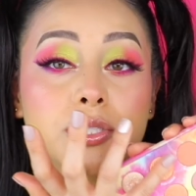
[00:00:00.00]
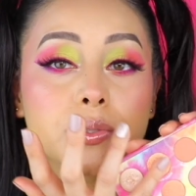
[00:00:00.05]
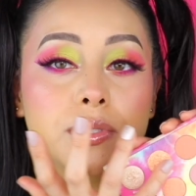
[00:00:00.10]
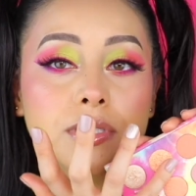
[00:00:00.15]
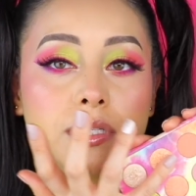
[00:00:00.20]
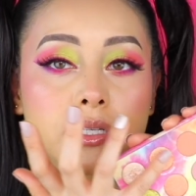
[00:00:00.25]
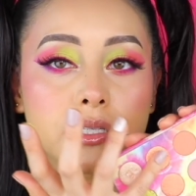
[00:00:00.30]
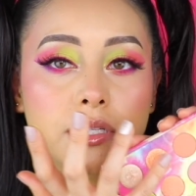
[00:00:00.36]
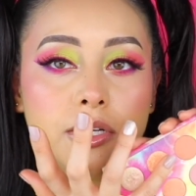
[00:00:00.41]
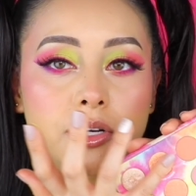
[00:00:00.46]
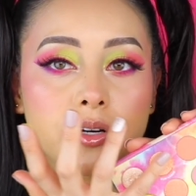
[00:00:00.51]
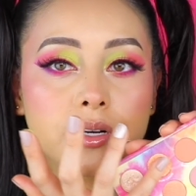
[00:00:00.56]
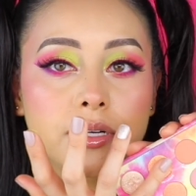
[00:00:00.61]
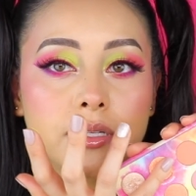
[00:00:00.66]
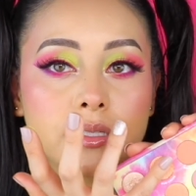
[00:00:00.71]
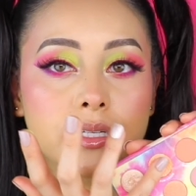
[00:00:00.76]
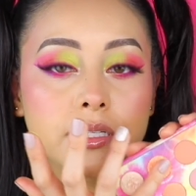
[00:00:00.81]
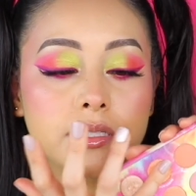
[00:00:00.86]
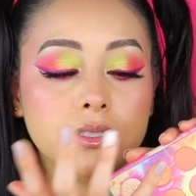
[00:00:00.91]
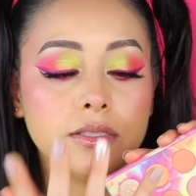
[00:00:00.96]
do the glitter.
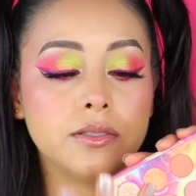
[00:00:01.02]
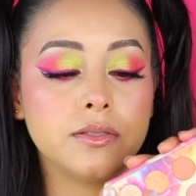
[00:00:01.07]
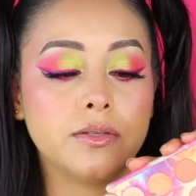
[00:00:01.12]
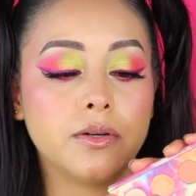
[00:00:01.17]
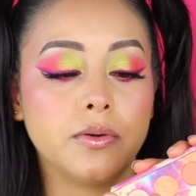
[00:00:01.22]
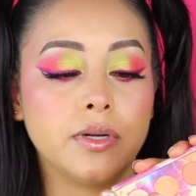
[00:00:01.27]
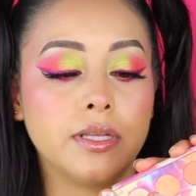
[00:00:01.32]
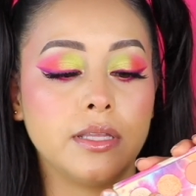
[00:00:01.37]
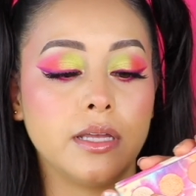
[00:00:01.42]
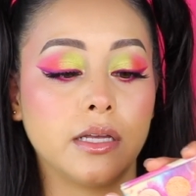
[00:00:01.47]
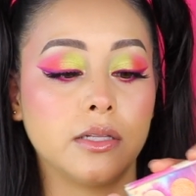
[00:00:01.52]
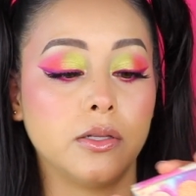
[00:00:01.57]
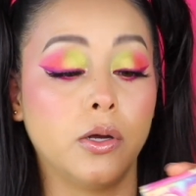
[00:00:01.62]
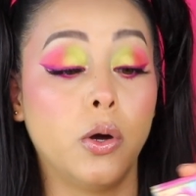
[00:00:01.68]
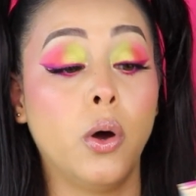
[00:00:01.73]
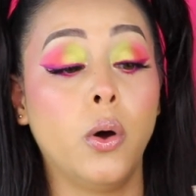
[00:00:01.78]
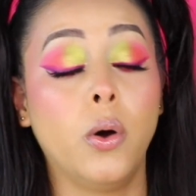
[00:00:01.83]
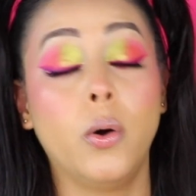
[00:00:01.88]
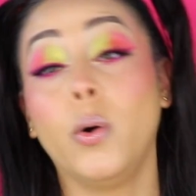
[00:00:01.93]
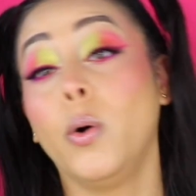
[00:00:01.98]
Let's throw in that
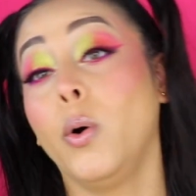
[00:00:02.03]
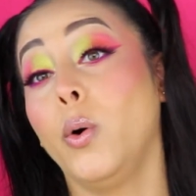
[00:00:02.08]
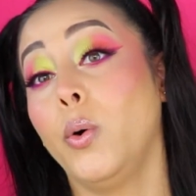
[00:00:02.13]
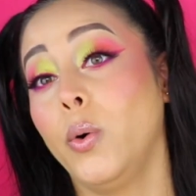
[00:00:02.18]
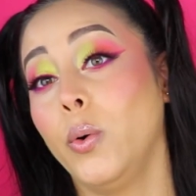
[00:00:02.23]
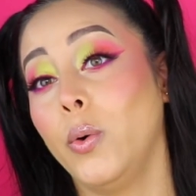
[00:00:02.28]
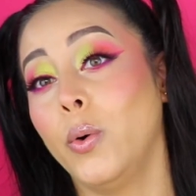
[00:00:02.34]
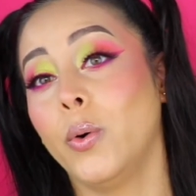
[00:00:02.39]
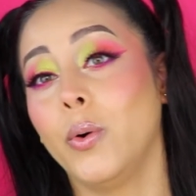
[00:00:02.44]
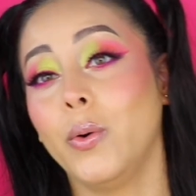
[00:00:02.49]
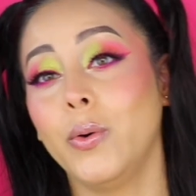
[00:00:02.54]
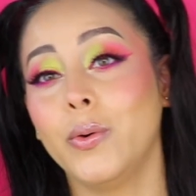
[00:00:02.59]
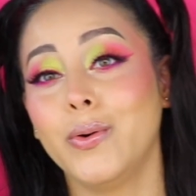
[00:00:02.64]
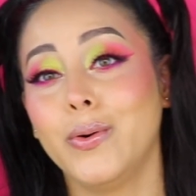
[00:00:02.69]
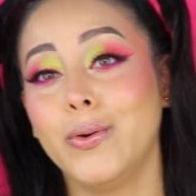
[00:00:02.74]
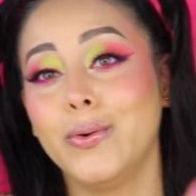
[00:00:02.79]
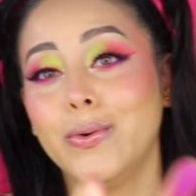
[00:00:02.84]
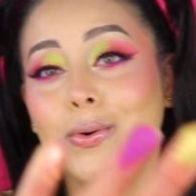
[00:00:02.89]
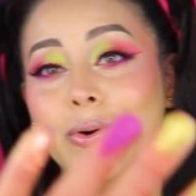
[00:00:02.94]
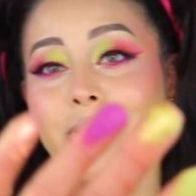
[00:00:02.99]
glue.
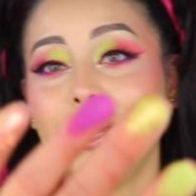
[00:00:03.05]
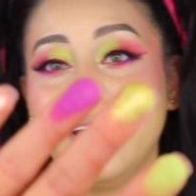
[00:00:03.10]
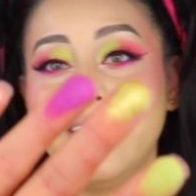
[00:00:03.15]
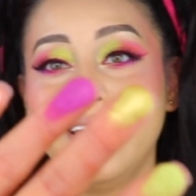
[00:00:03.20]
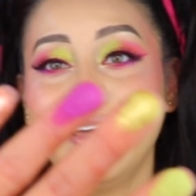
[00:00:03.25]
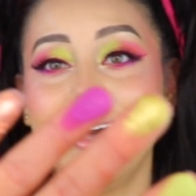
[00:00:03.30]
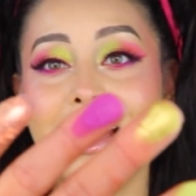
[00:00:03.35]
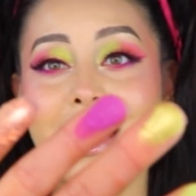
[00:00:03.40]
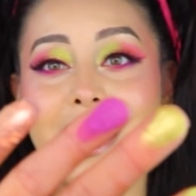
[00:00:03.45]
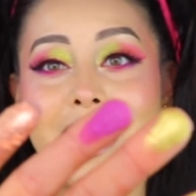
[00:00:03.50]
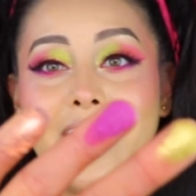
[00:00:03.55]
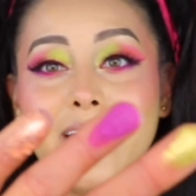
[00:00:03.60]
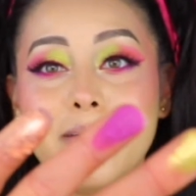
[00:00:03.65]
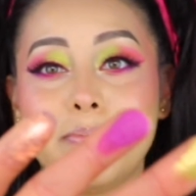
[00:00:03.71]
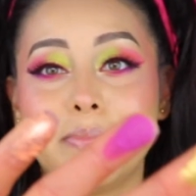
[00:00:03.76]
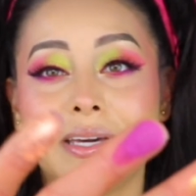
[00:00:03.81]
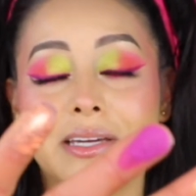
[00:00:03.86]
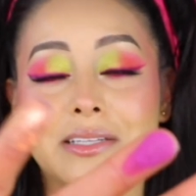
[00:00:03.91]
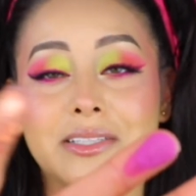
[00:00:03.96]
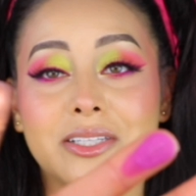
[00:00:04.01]
I
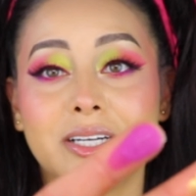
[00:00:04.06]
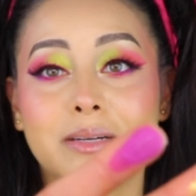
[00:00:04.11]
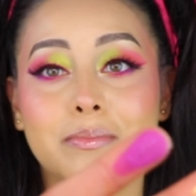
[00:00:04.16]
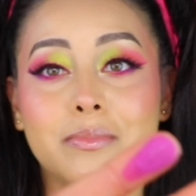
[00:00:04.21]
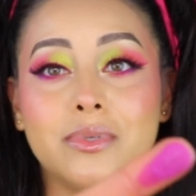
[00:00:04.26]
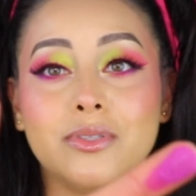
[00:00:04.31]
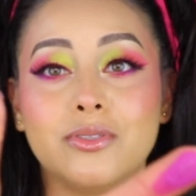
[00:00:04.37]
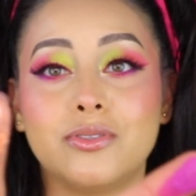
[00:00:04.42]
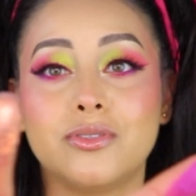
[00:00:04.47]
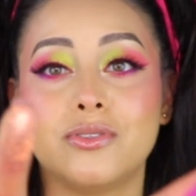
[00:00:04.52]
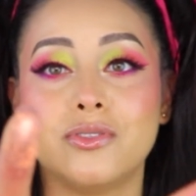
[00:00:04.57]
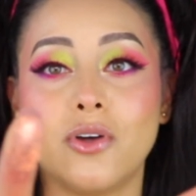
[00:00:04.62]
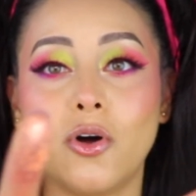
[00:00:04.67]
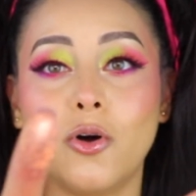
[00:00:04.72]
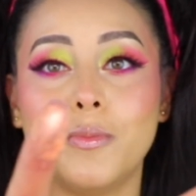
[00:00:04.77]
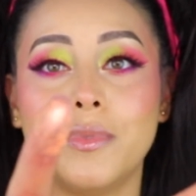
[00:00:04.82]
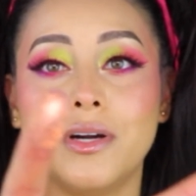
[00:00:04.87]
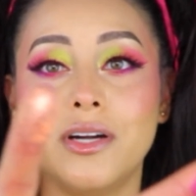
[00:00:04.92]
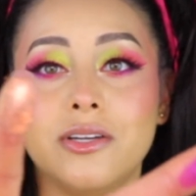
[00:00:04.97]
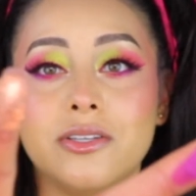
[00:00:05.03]
picked up so
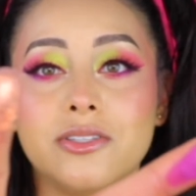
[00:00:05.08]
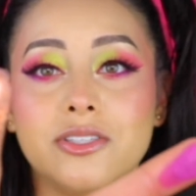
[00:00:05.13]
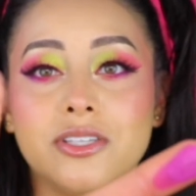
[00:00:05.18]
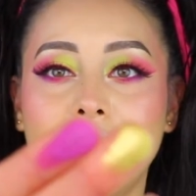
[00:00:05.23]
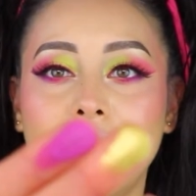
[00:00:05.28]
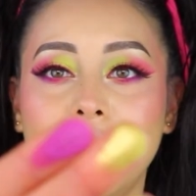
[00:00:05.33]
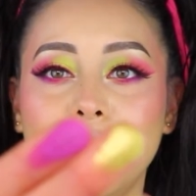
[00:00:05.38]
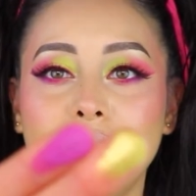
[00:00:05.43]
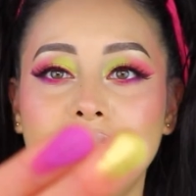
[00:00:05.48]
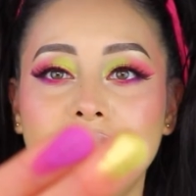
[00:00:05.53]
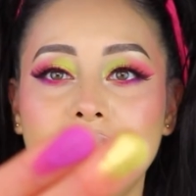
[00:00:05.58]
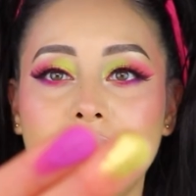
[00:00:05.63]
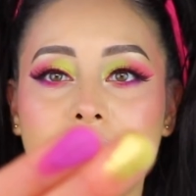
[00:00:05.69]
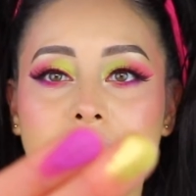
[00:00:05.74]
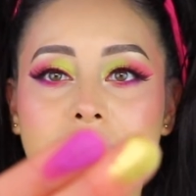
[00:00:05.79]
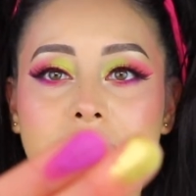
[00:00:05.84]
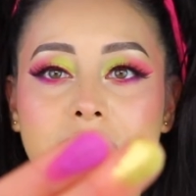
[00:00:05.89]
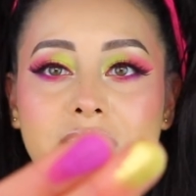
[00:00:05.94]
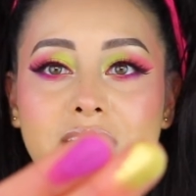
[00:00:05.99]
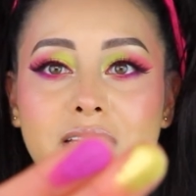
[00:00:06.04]
much. I don't know if you can
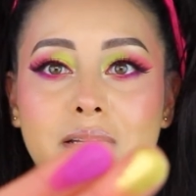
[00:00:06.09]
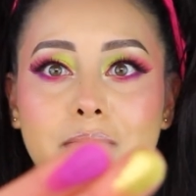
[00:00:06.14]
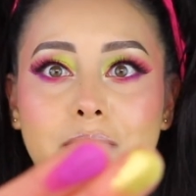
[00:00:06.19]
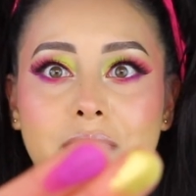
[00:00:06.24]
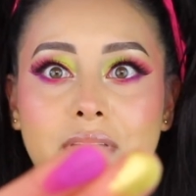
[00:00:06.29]
see it,